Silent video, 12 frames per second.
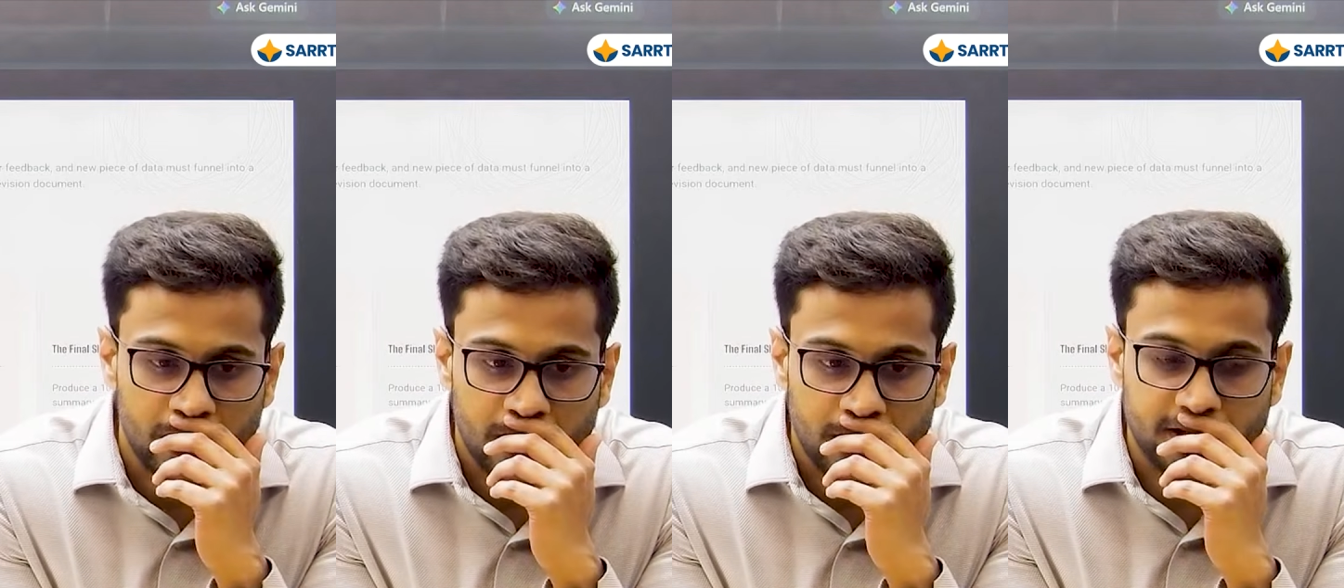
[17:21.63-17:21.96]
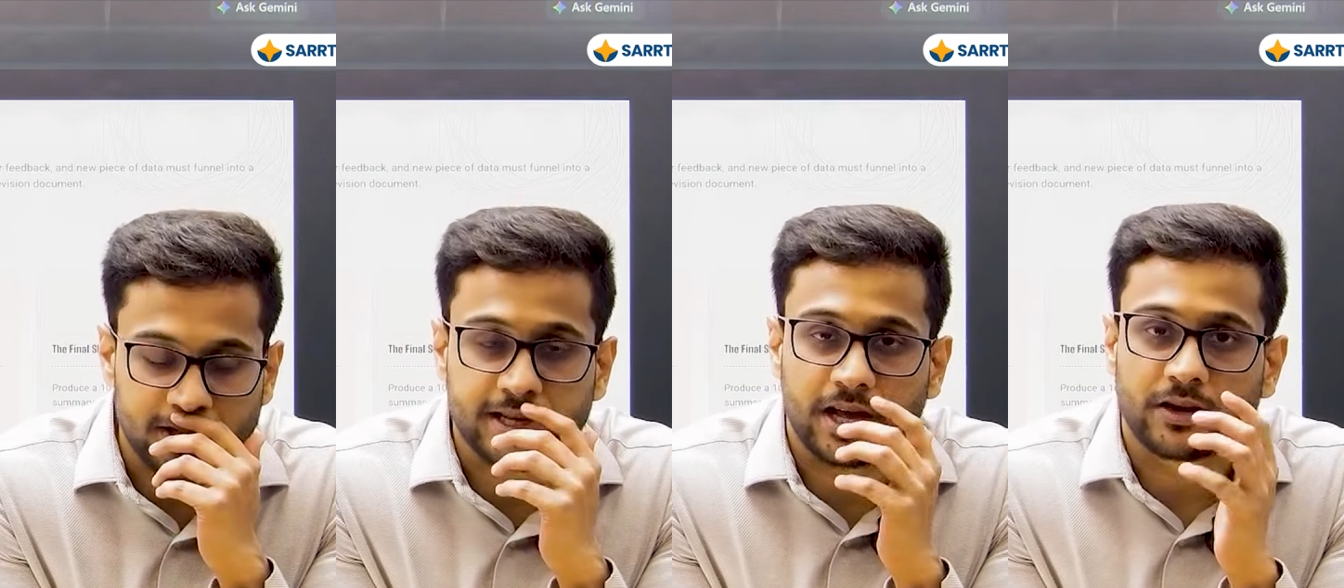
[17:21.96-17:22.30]
These
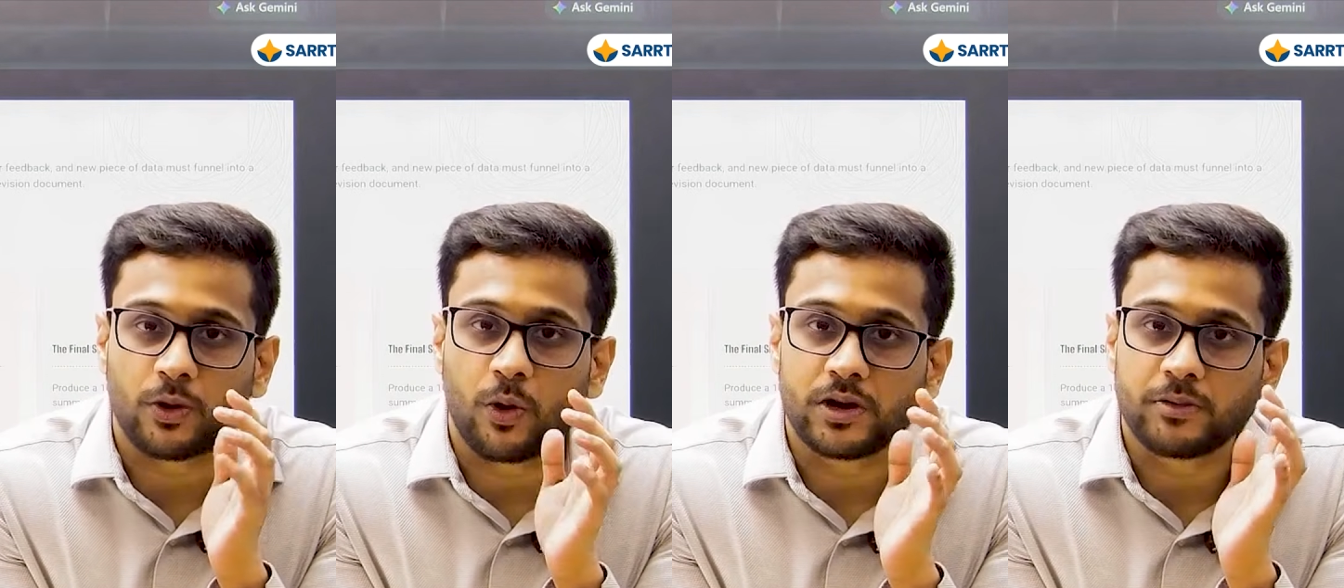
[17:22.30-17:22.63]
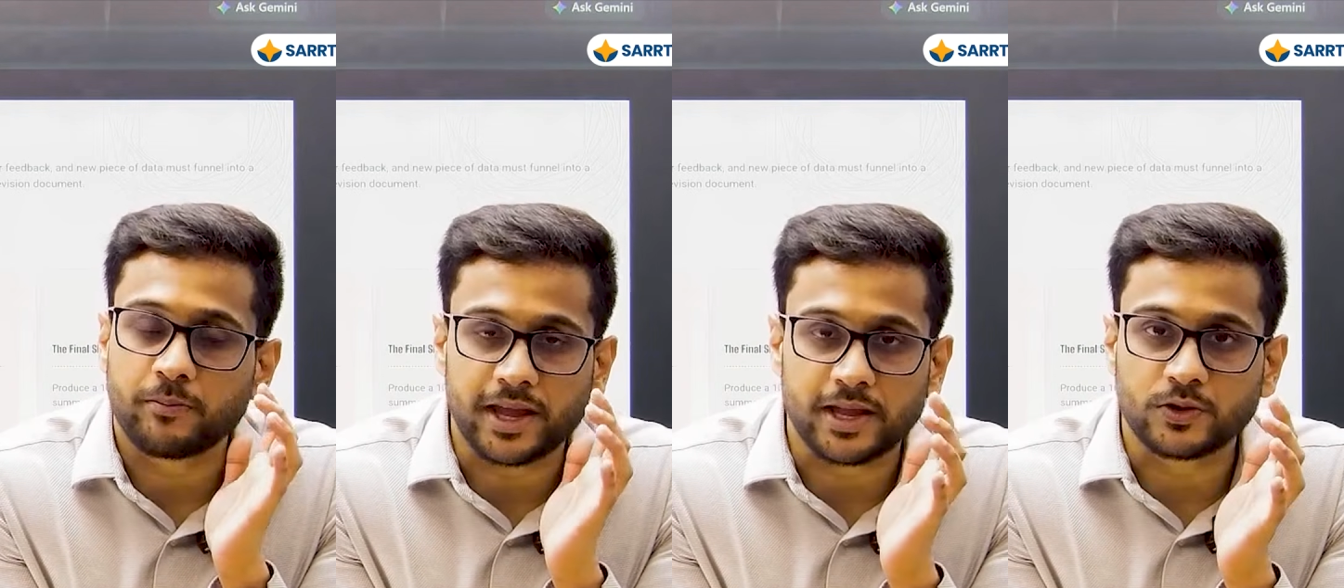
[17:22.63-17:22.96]
are called
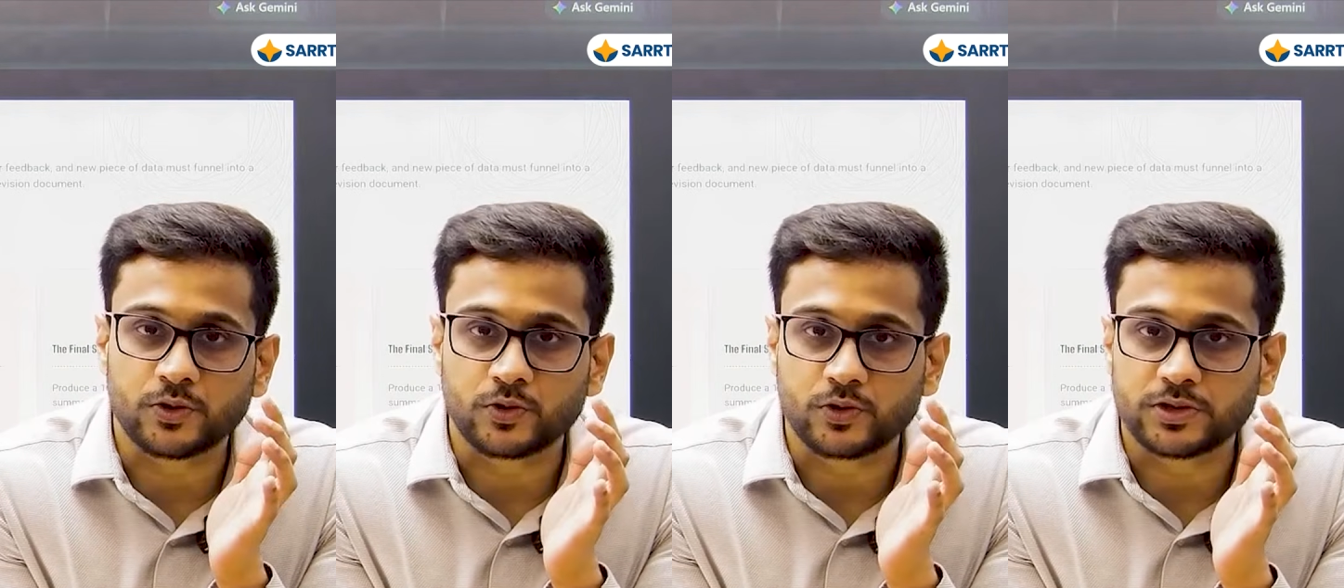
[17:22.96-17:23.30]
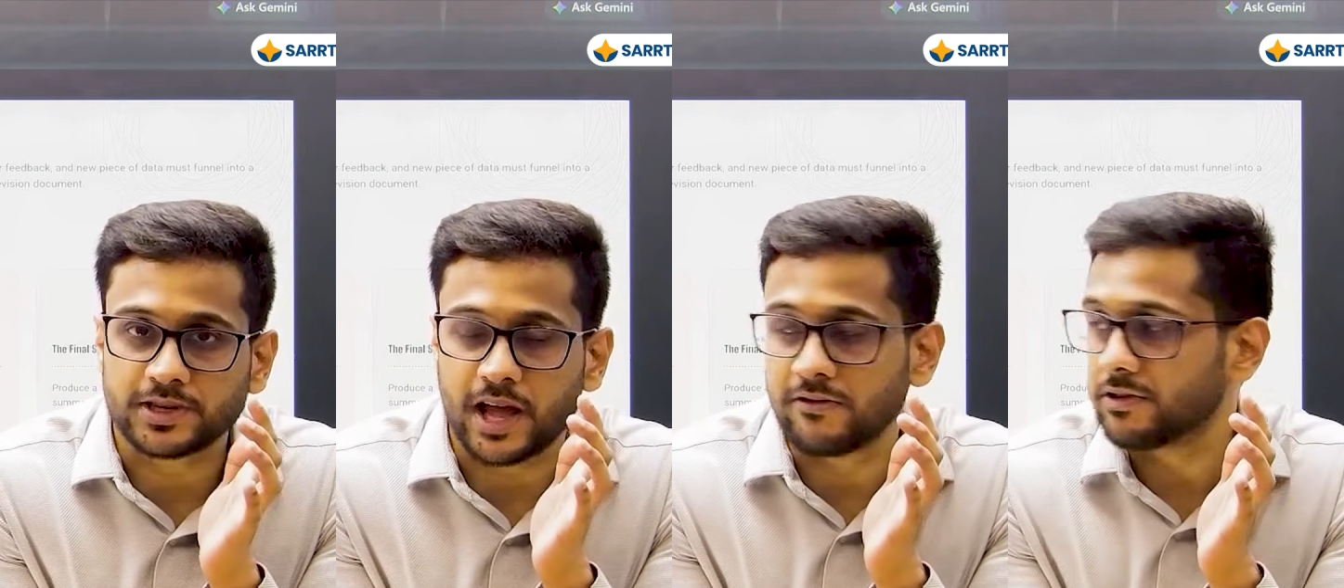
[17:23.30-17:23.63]
micro notes.
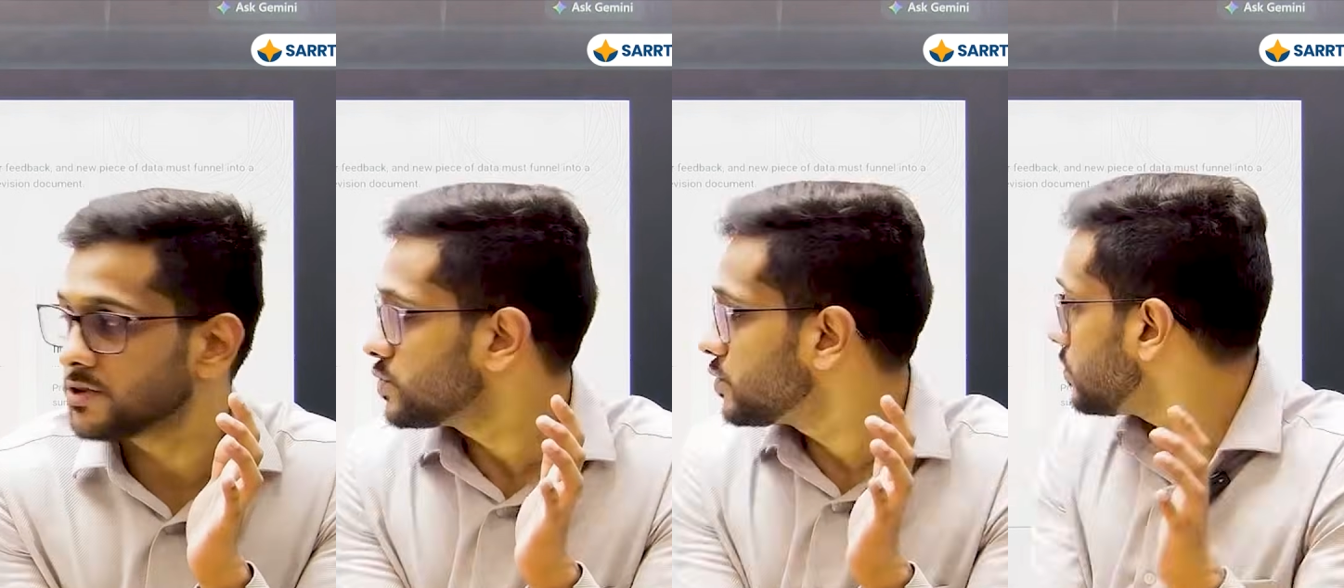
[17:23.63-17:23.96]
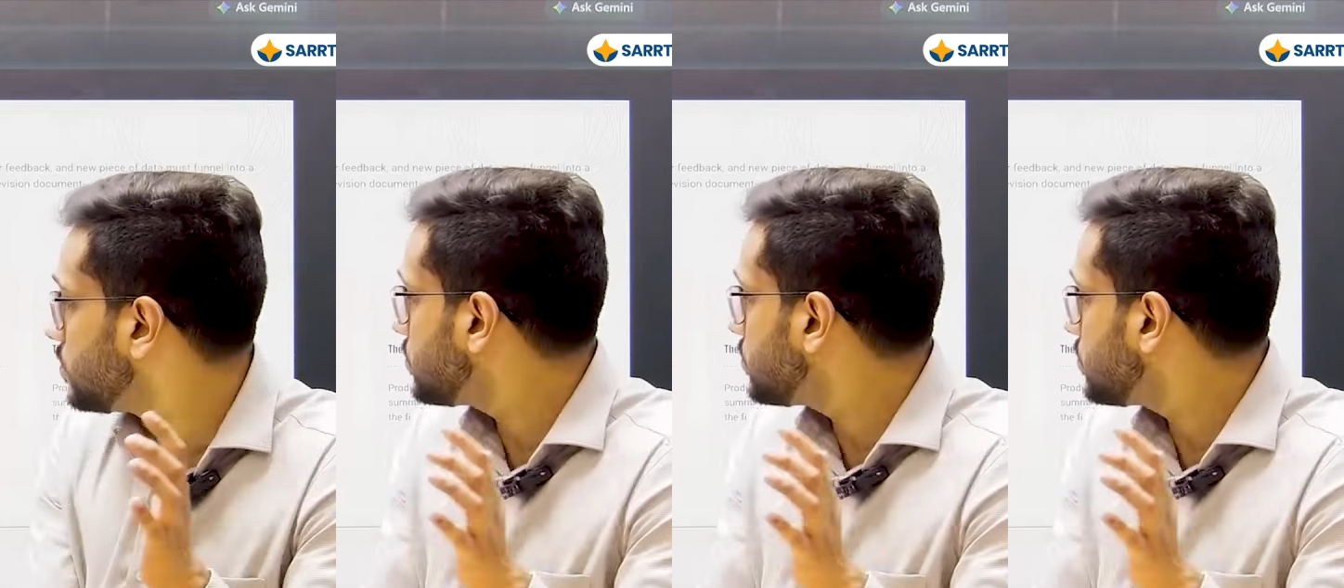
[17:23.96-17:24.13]
I will show you